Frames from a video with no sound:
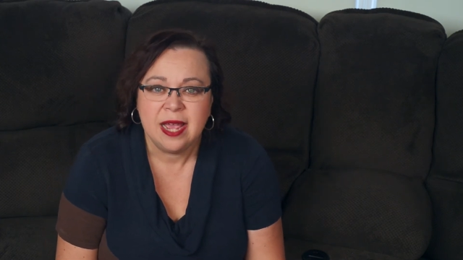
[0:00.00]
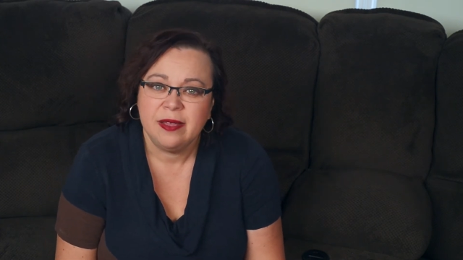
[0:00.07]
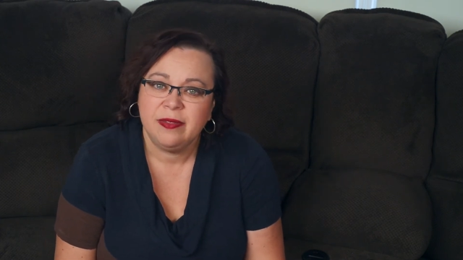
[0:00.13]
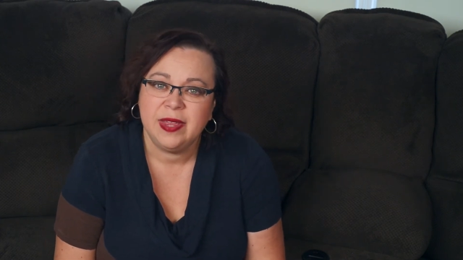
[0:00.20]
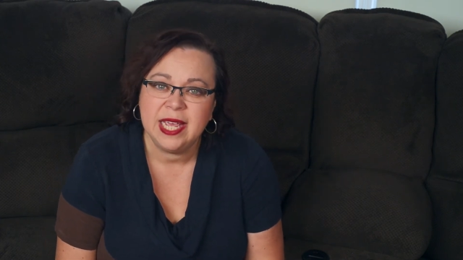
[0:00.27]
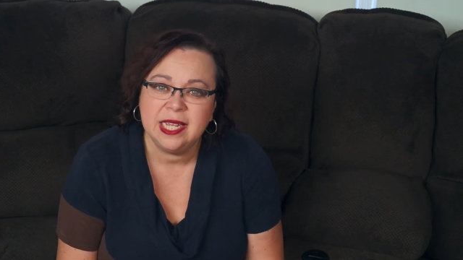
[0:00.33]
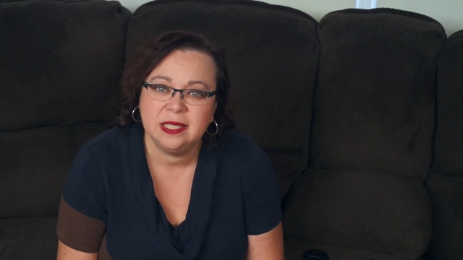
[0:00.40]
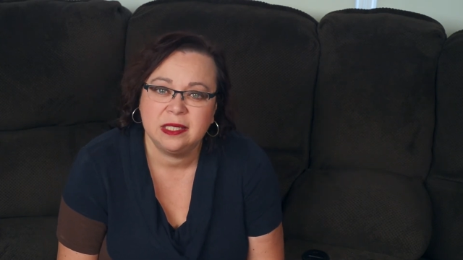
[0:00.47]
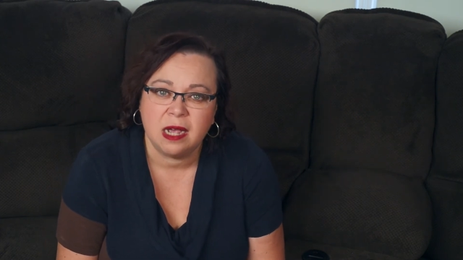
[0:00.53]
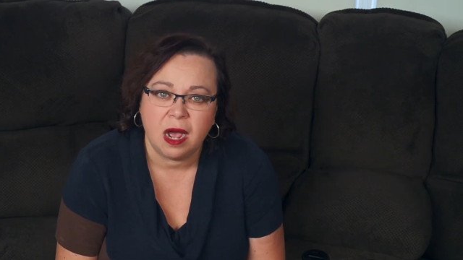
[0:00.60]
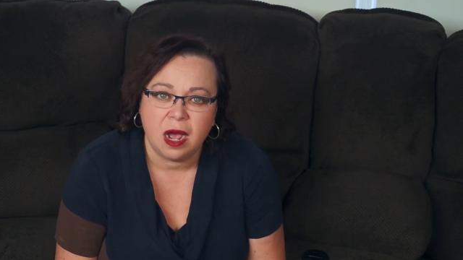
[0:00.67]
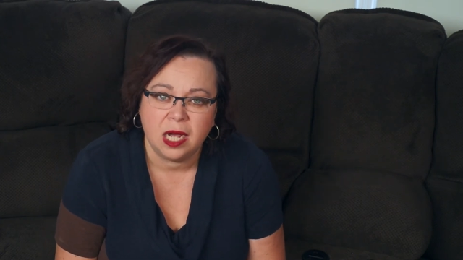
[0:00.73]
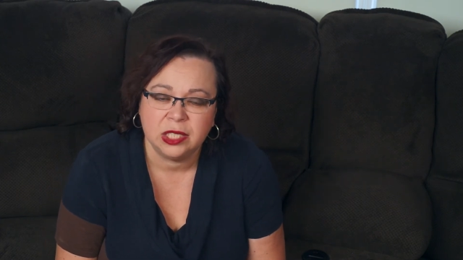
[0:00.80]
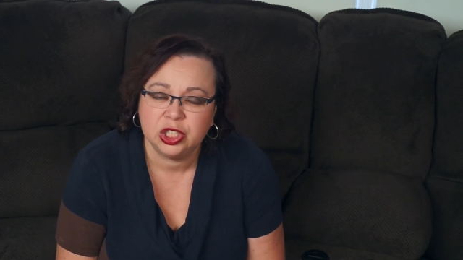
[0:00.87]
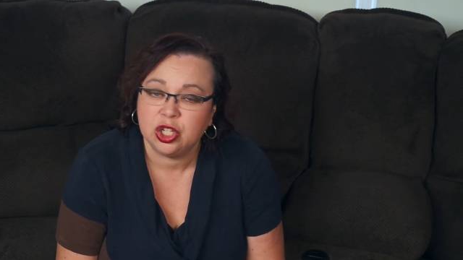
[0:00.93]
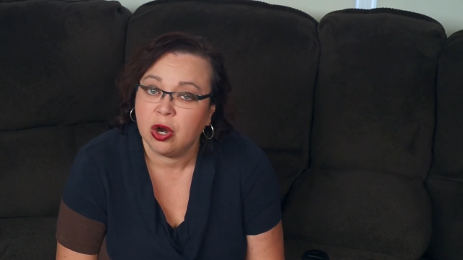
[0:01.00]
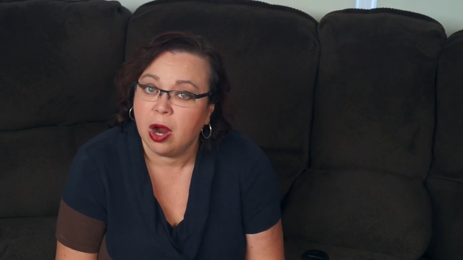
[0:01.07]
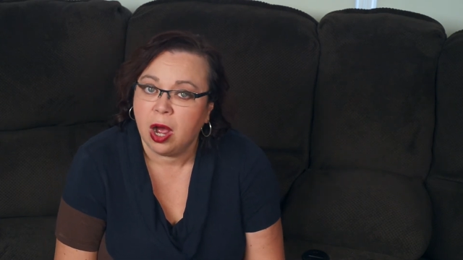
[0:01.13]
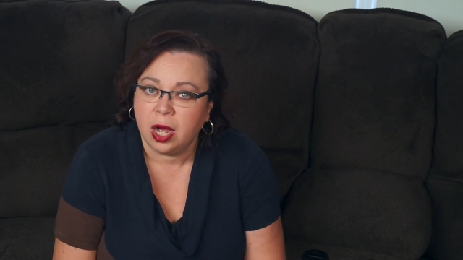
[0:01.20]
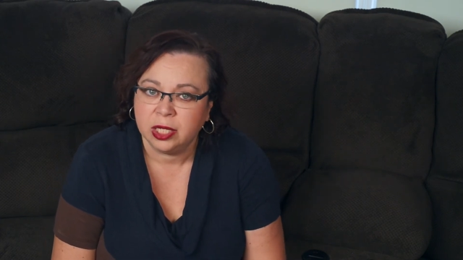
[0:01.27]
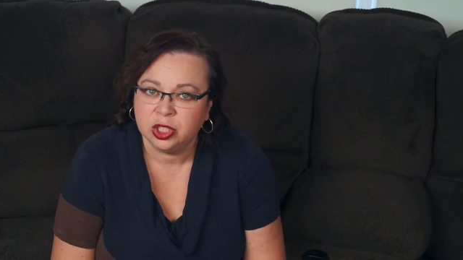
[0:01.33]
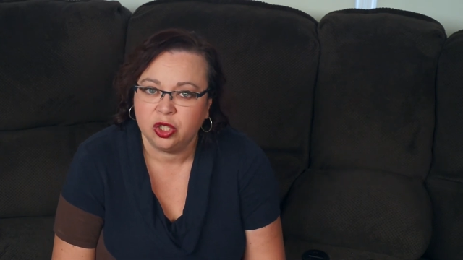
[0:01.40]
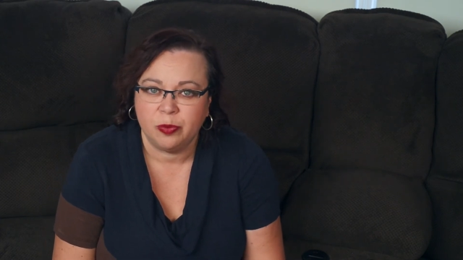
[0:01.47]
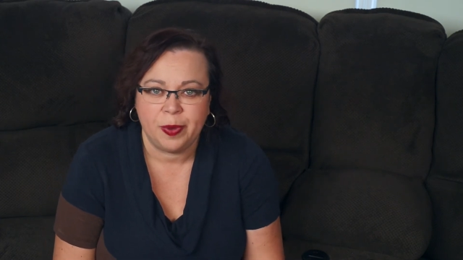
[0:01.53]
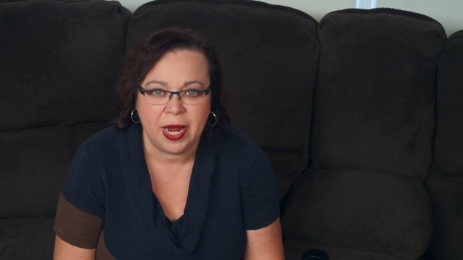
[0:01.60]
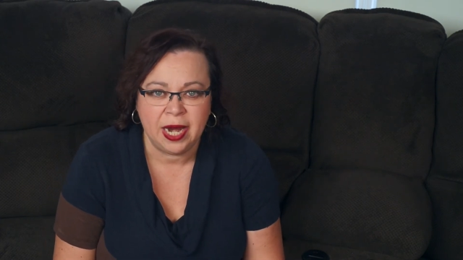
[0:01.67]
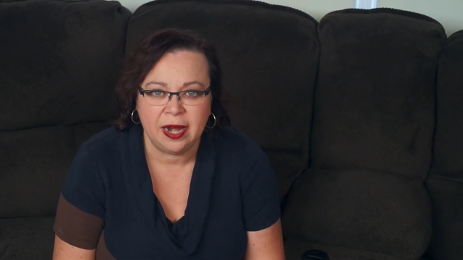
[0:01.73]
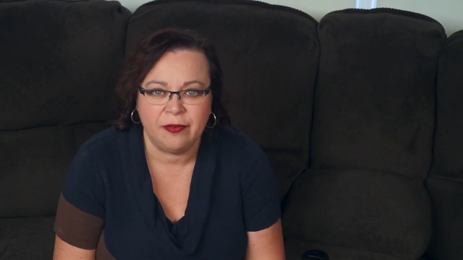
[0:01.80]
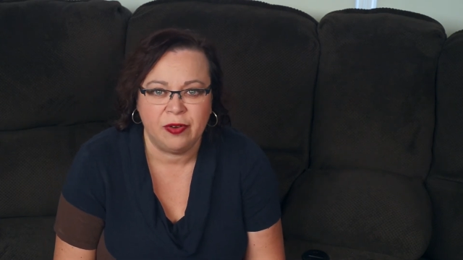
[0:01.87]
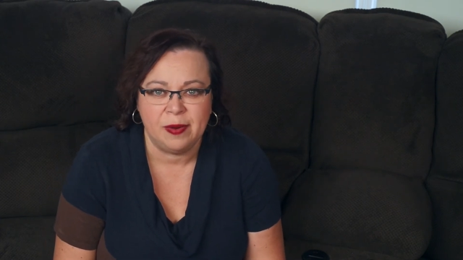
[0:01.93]
These costs are also
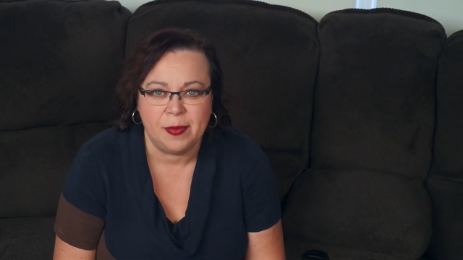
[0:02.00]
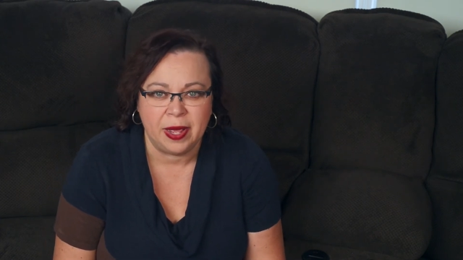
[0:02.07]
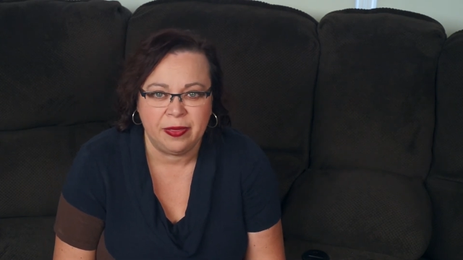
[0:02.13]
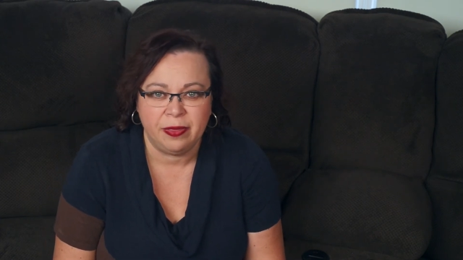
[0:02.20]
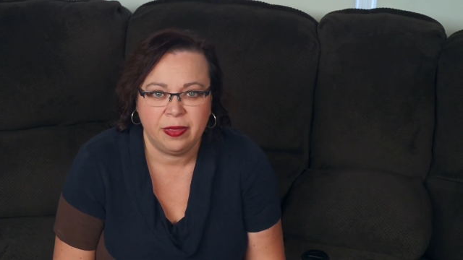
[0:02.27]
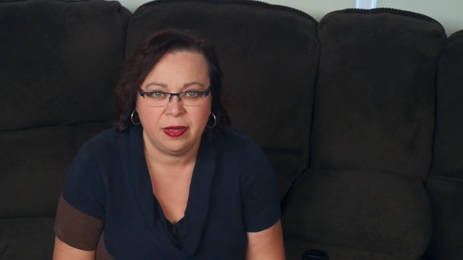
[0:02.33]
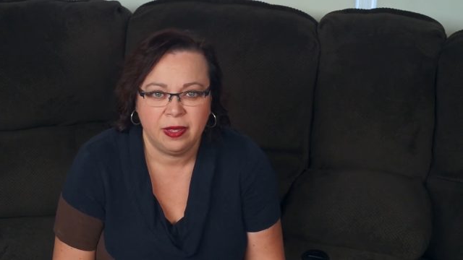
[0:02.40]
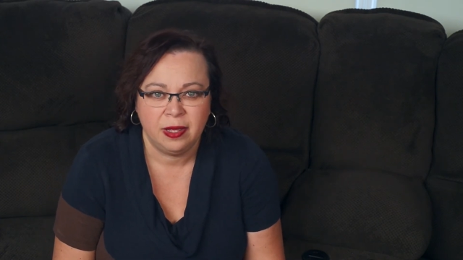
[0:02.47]
paid every month,